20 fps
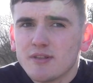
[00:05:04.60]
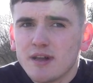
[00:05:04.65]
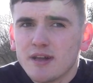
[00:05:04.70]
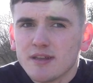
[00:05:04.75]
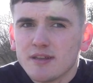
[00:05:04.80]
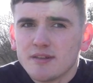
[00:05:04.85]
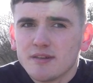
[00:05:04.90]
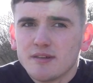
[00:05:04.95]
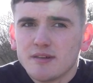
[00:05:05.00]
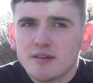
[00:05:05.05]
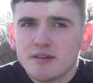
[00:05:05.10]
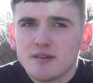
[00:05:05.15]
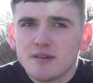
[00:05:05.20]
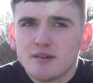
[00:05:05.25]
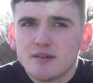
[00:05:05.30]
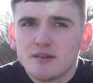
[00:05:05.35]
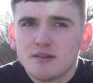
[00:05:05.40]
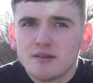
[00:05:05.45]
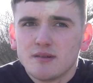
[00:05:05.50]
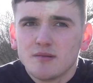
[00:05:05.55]
that and
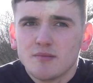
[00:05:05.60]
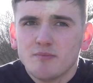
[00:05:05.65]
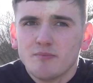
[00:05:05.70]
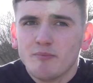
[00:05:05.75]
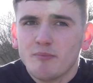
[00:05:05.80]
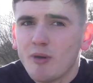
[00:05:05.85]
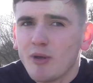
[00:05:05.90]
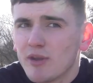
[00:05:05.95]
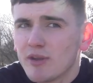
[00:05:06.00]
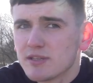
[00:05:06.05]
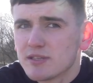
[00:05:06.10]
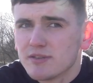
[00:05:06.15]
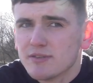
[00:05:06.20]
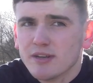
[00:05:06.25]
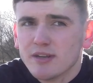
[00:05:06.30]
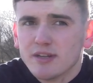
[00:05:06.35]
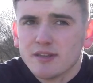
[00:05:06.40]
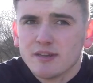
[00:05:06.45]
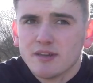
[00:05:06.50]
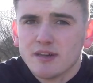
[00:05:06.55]
monitor
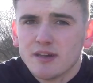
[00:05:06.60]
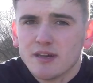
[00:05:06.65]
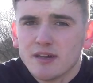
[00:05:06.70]
it and